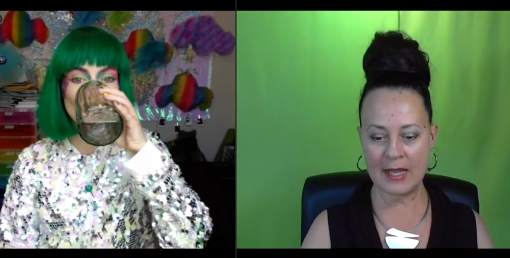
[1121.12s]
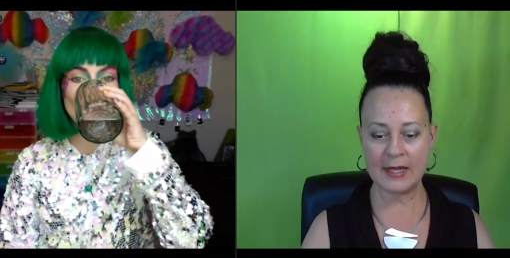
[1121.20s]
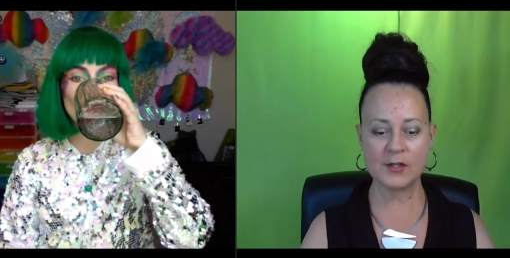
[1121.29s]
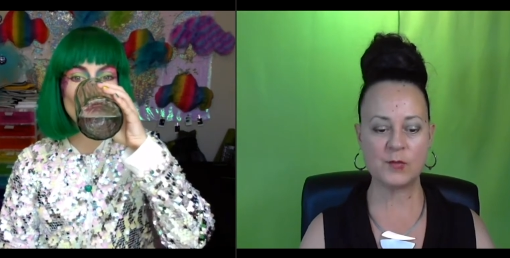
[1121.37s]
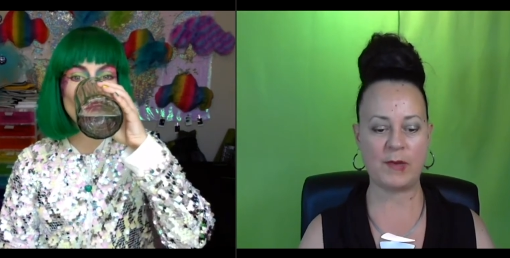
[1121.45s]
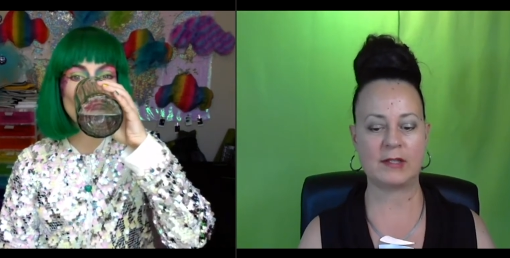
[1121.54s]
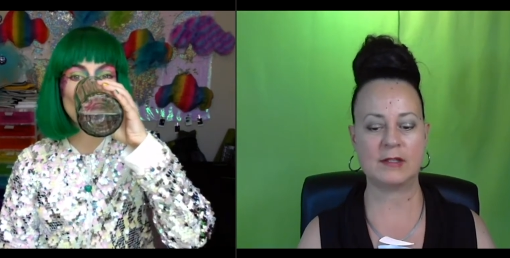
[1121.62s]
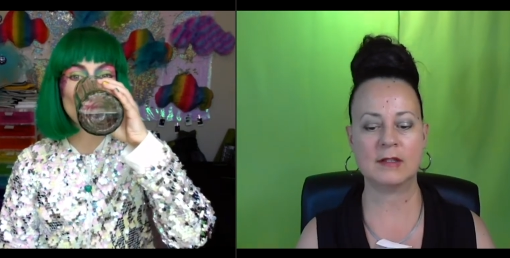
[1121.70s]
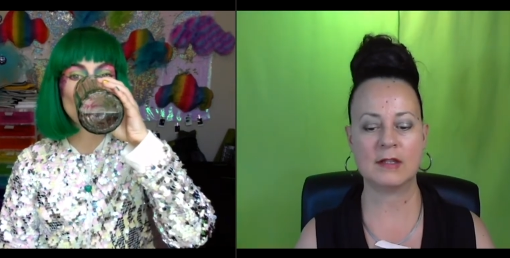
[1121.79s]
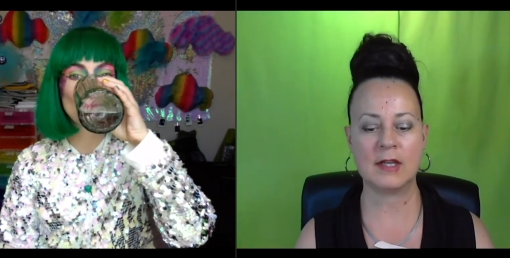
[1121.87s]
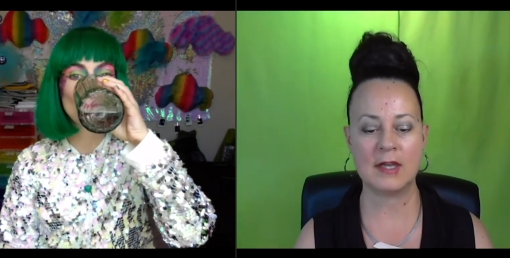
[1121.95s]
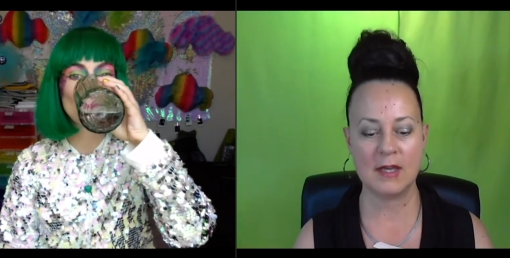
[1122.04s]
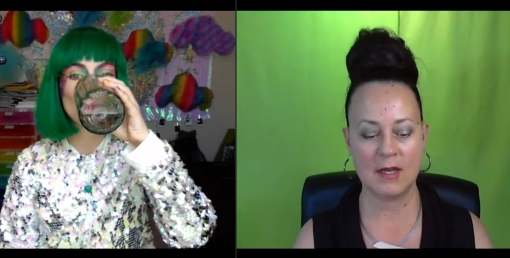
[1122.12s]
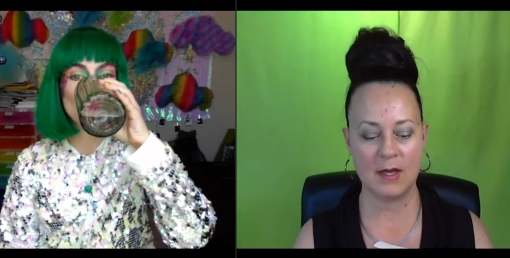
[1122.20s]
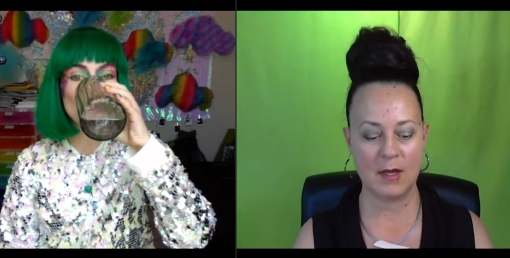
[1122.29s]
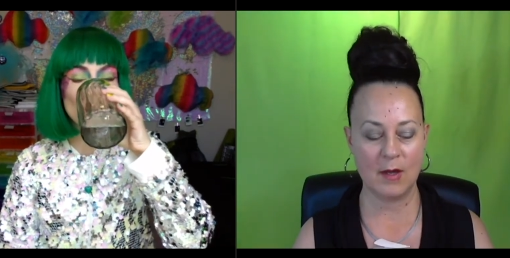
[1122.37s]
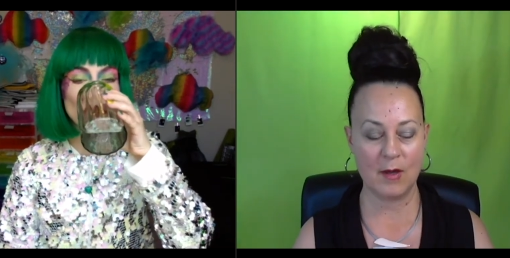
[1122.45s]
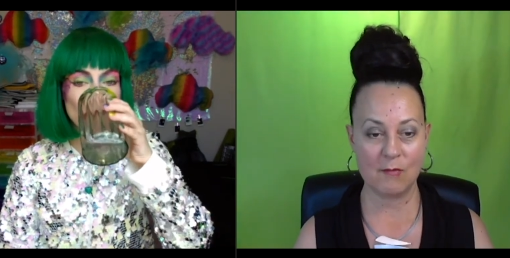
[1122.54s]
Speaker 1: I unexpectedly
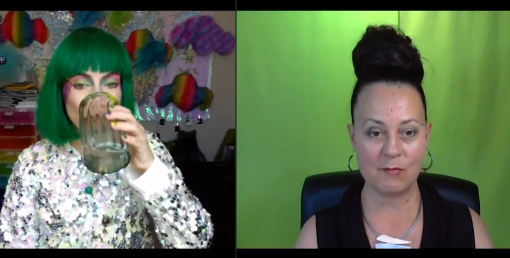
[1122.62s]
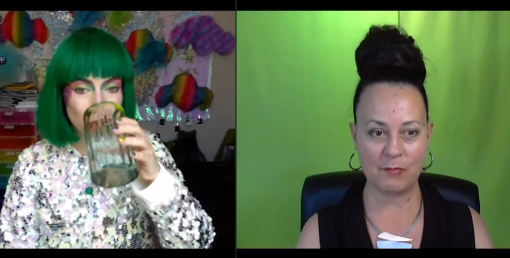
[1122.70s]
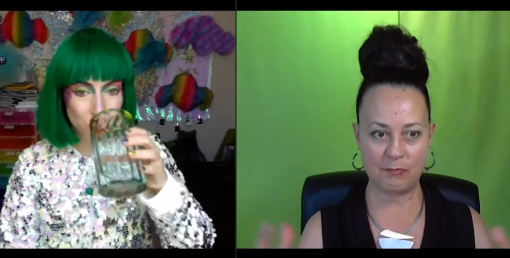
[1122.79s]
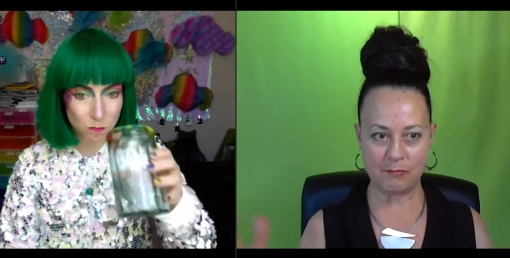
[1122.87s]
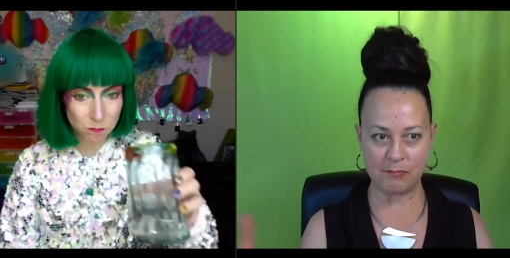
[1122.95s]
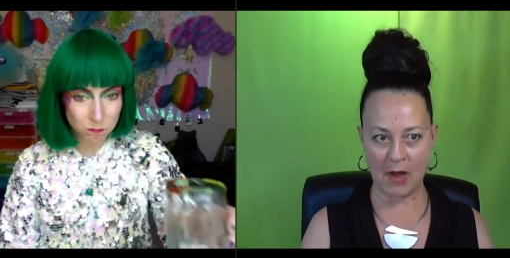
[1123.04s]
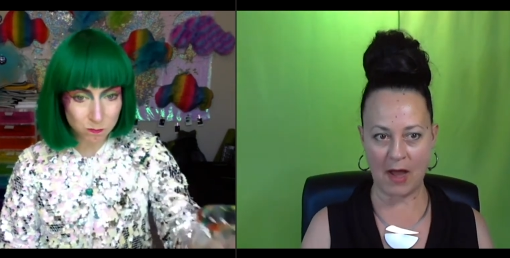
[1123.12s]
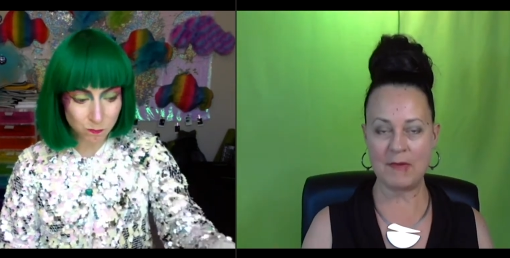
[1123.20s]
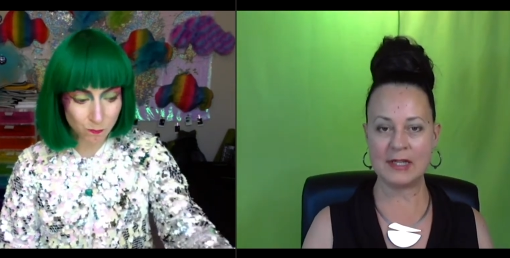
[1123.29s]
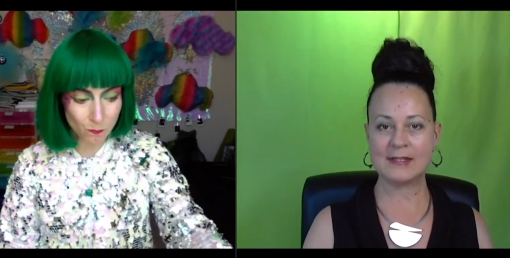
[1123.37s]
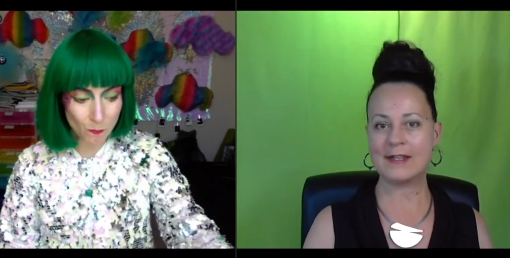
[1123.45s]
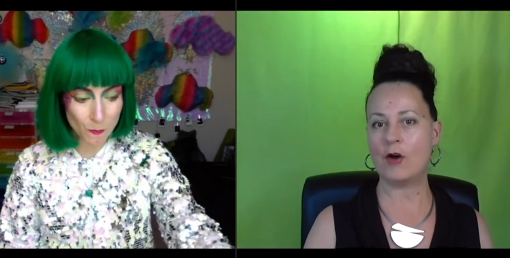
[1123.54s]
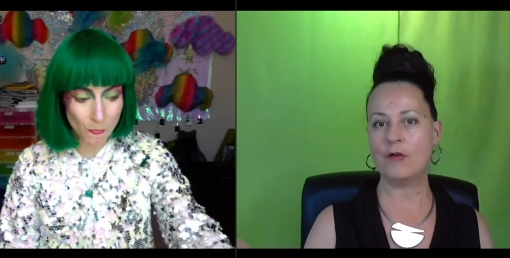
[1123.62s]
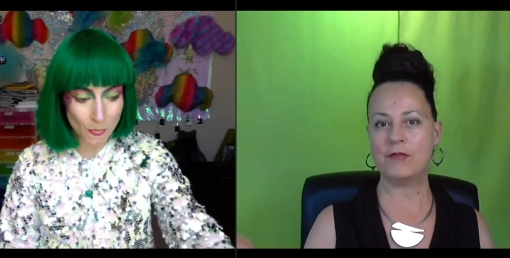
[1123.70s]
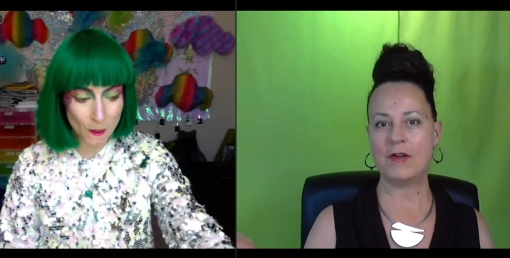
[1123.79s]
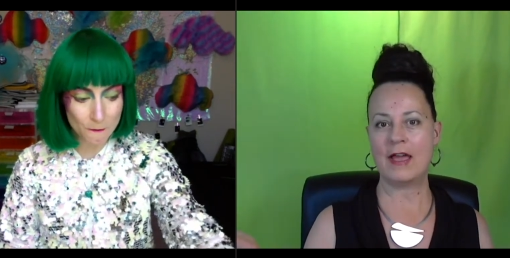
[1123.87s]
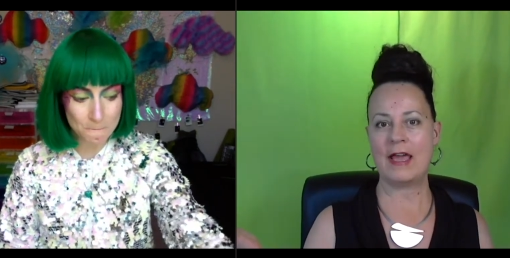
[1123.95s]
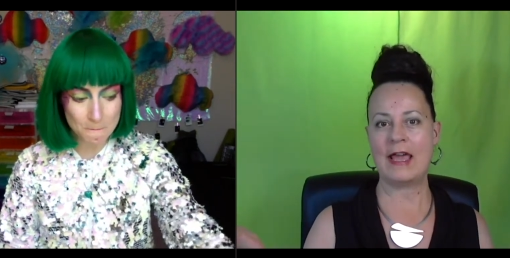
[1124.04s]
bought myself
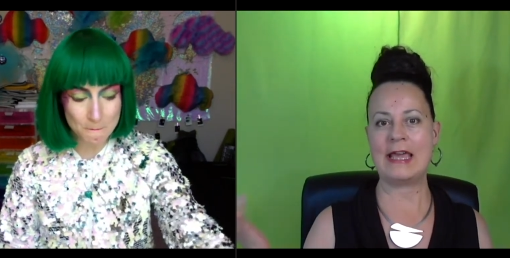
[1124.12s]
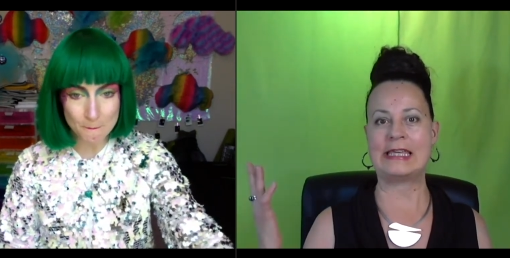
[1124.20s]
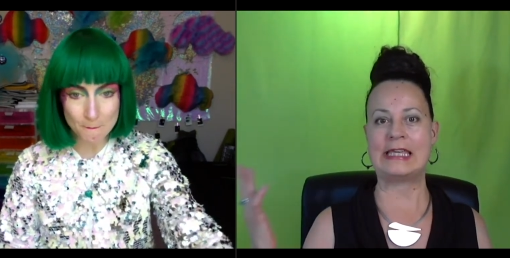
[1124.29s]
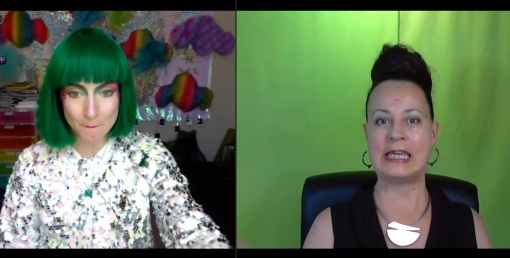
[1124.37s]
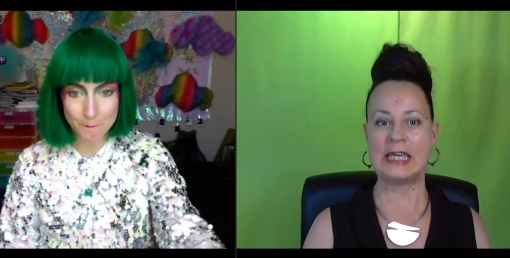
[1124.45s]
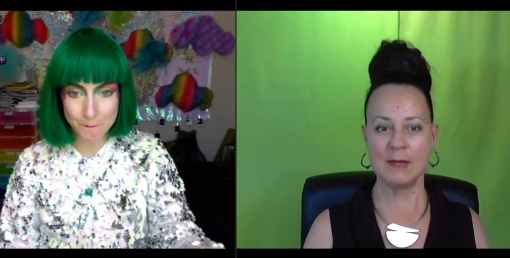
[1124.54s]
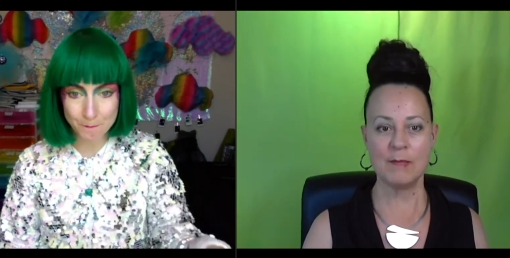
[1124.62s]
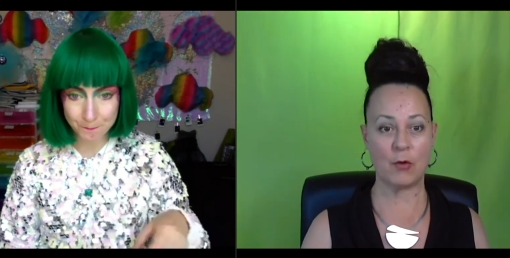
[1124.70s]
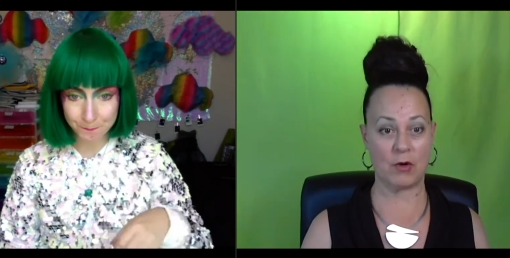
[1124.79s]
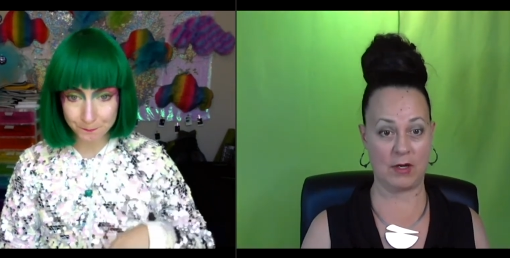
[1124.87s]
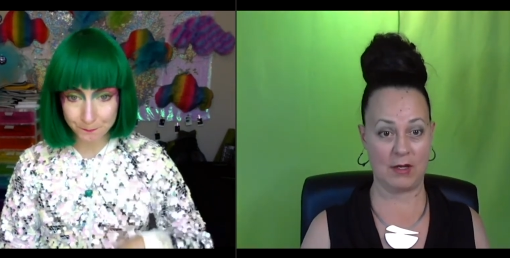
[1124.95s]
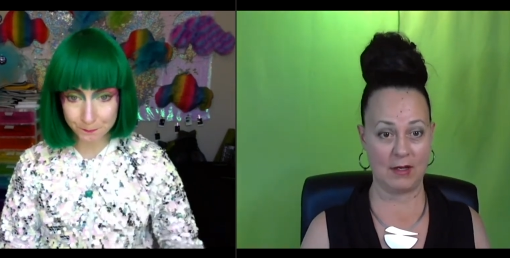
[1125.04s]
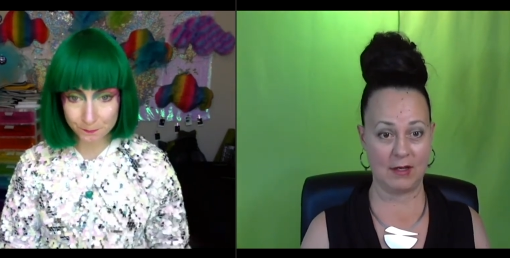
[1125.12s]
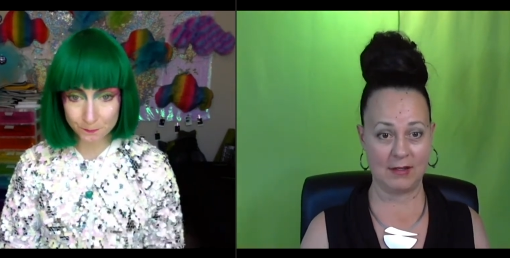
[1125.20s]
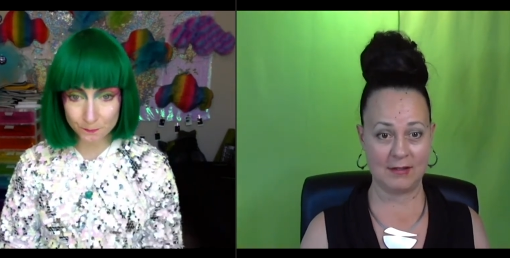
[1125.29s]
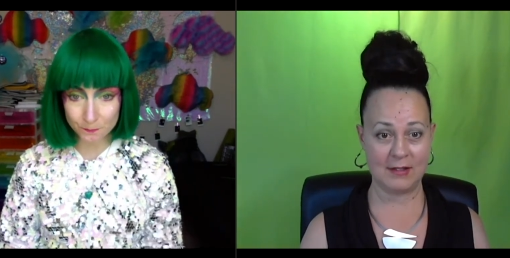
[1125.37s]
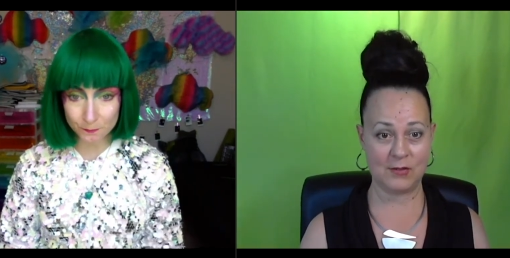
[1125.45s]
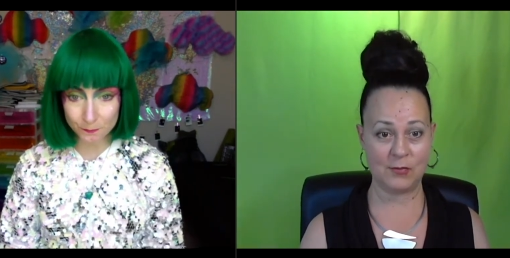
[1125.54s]
a keyboard
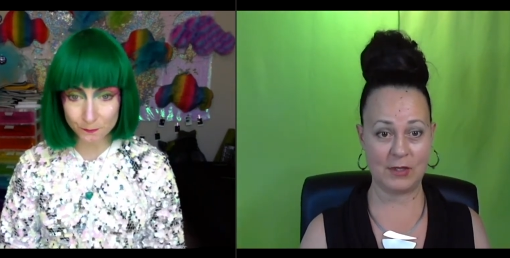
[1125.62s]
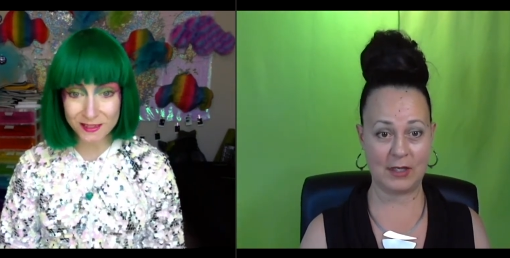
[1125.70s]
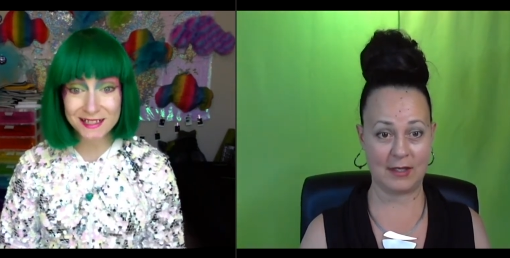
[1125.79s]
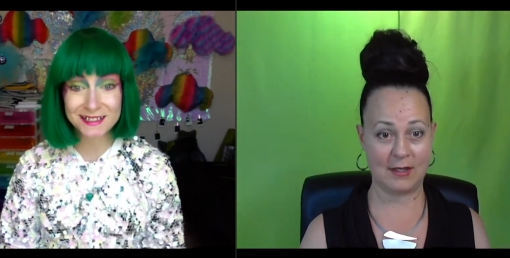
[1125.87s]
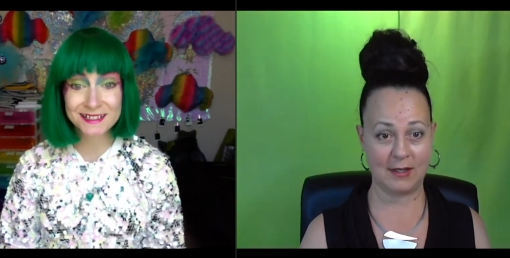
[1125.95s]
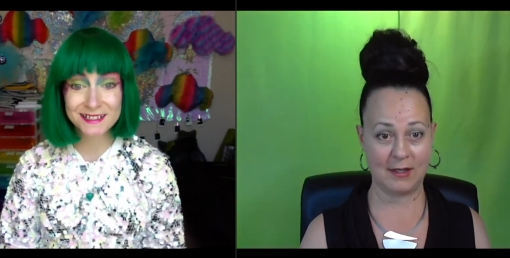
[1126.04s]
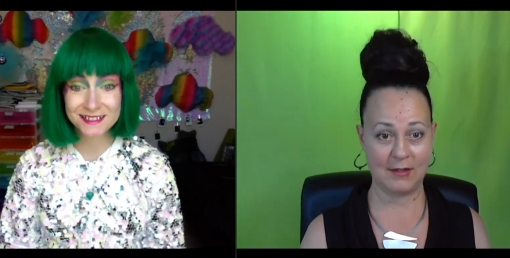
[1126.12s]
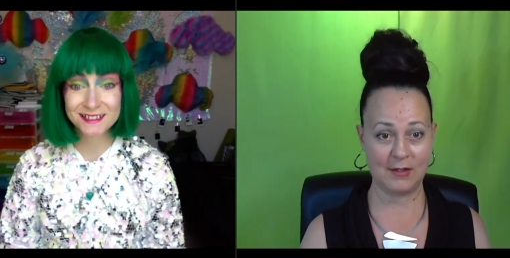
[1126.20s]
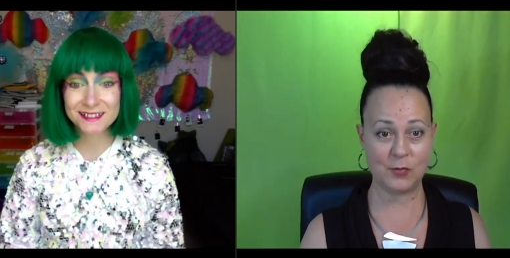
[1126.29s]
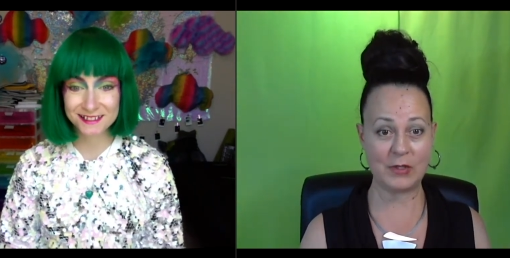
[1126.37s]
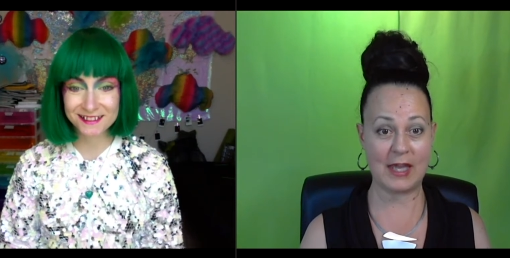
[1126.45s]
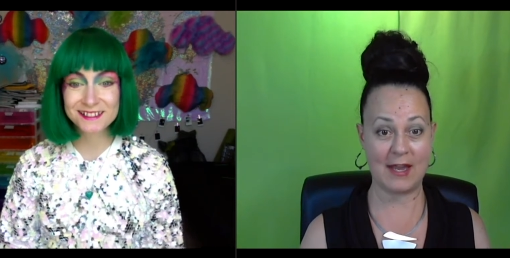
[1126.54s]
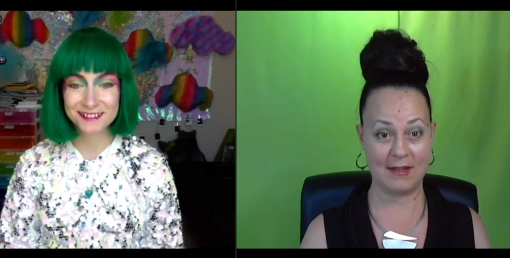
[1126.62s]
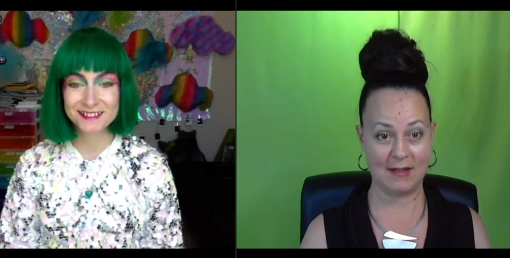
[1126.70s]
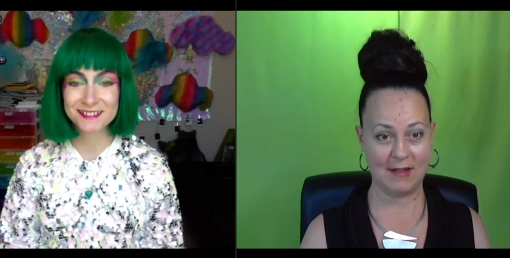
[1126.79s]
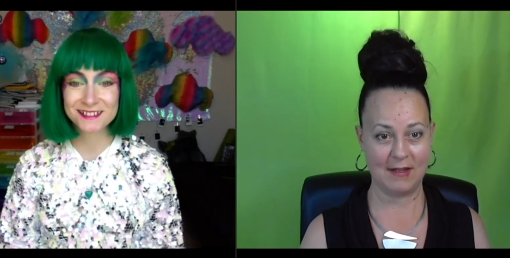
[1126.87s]
this week, this weekend.